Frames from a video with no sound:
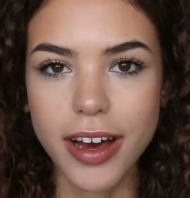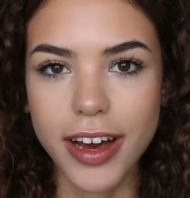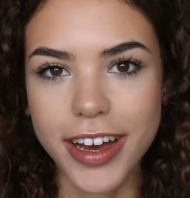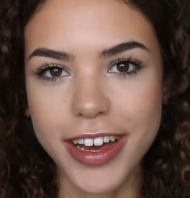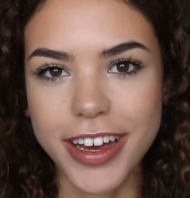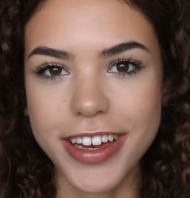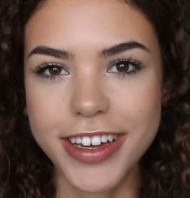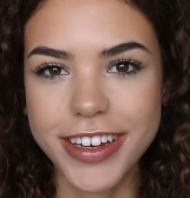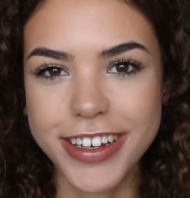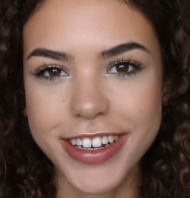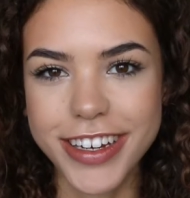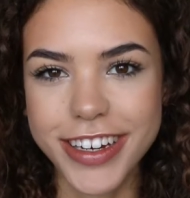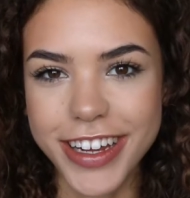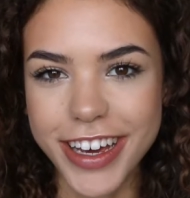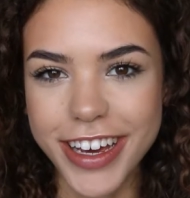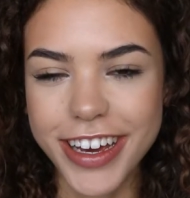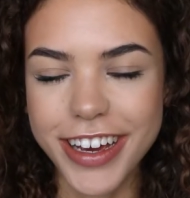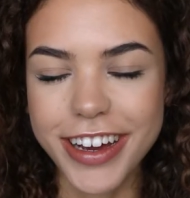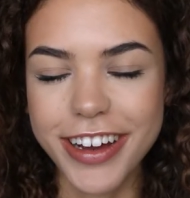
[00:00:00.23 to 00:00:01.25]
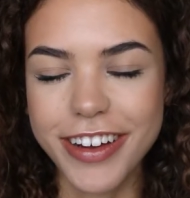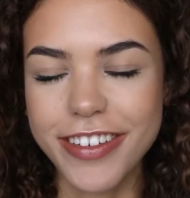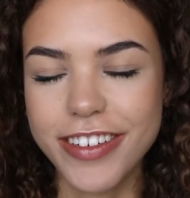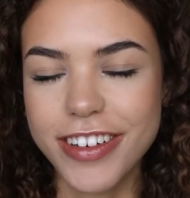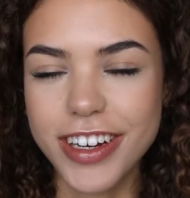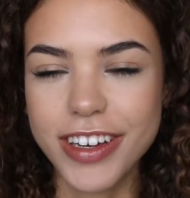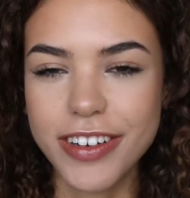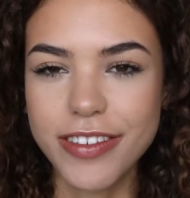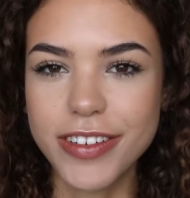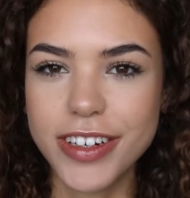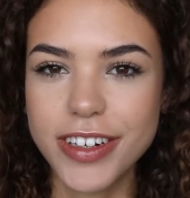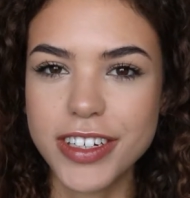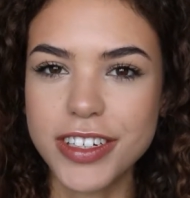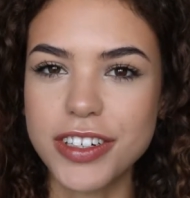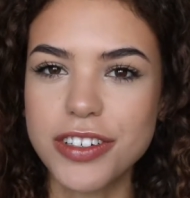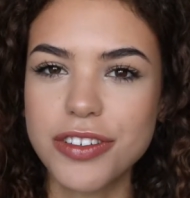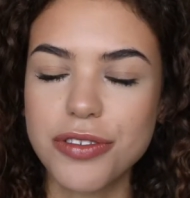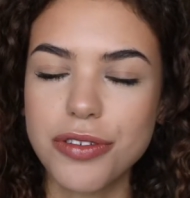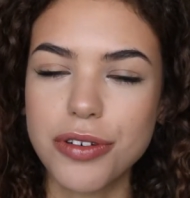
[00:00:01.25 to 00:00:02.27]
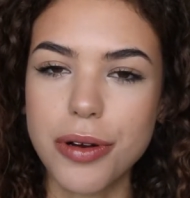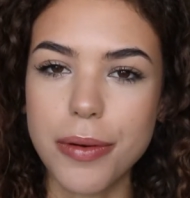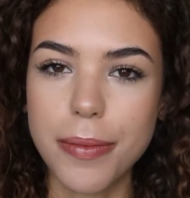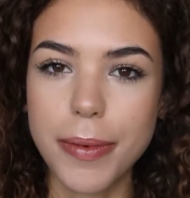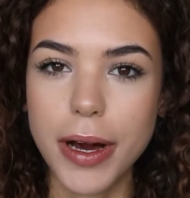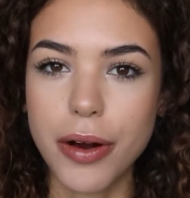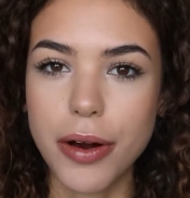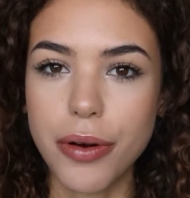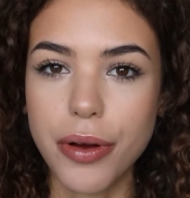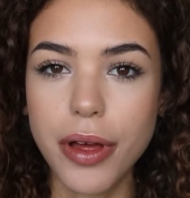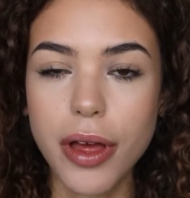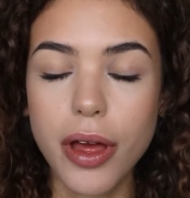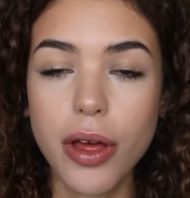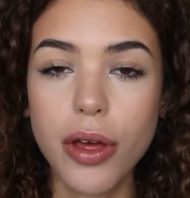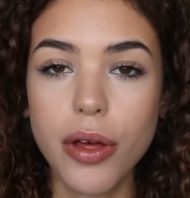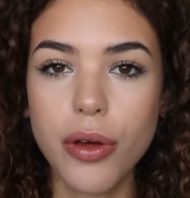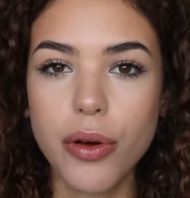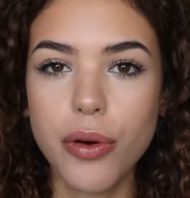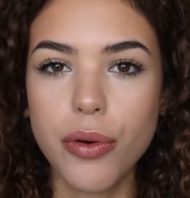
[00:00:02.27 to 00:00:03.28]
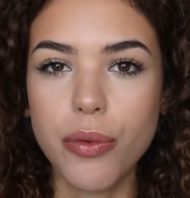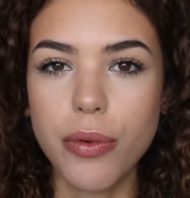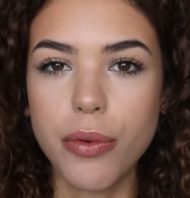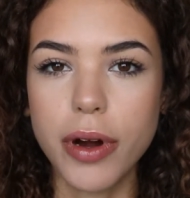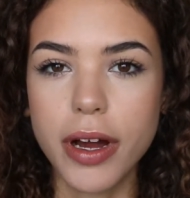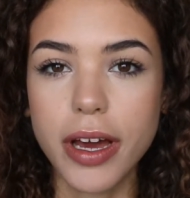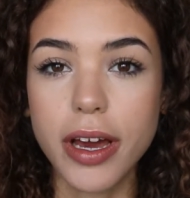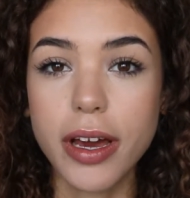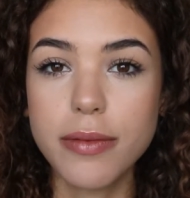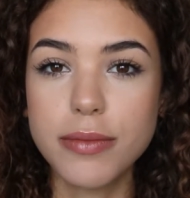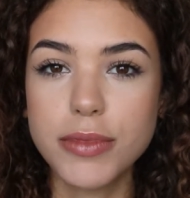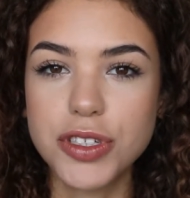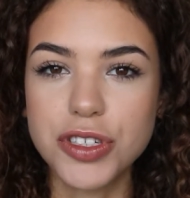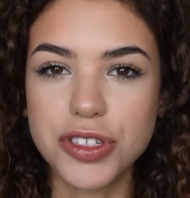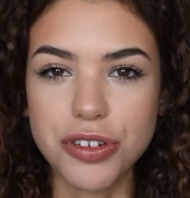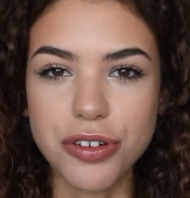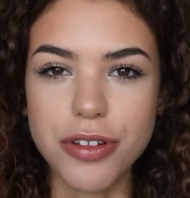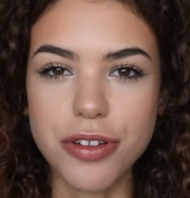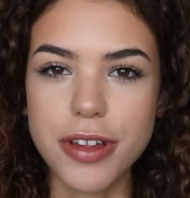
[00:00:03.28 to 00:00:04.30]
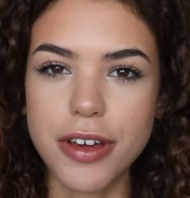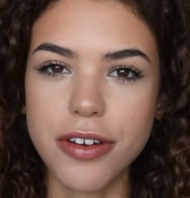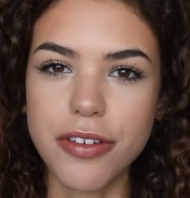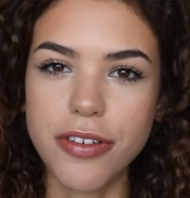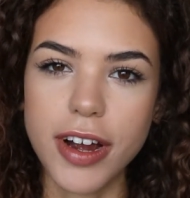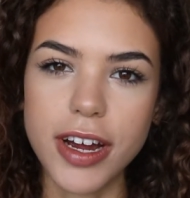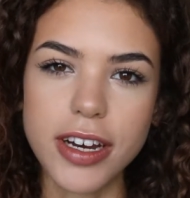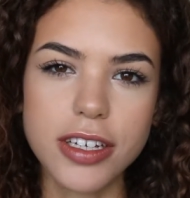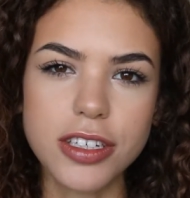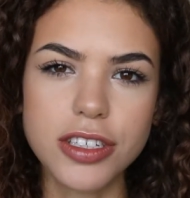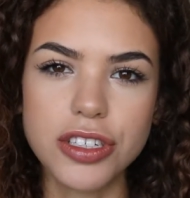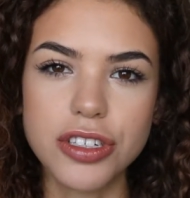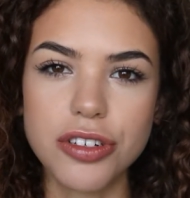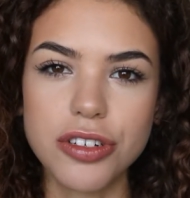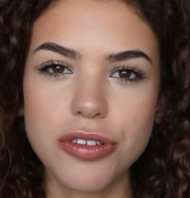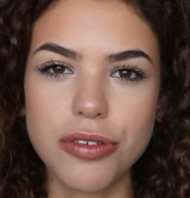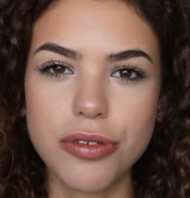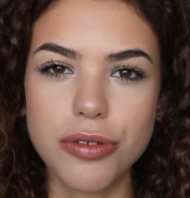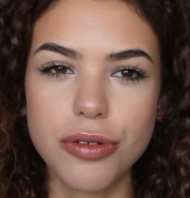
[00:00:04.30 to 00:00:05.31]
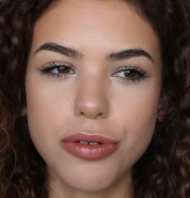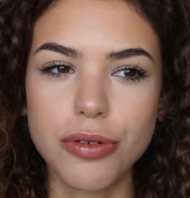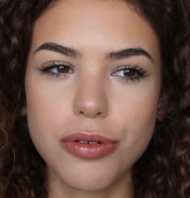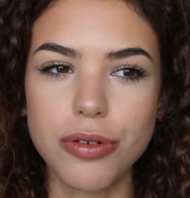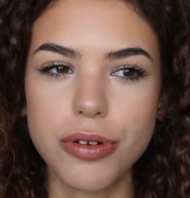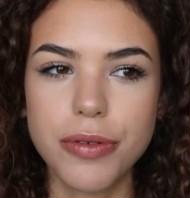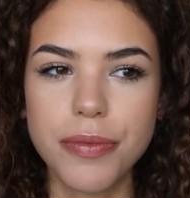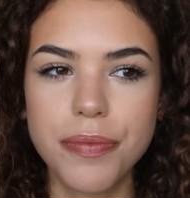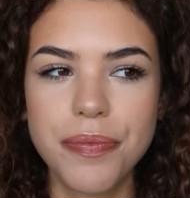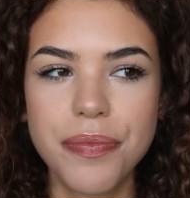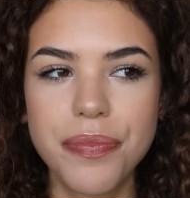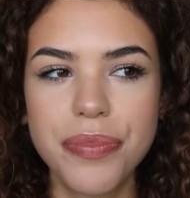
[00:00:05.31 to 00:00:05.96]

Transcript: Hi, today I really wanted to talk about why I'm choosing gratitude or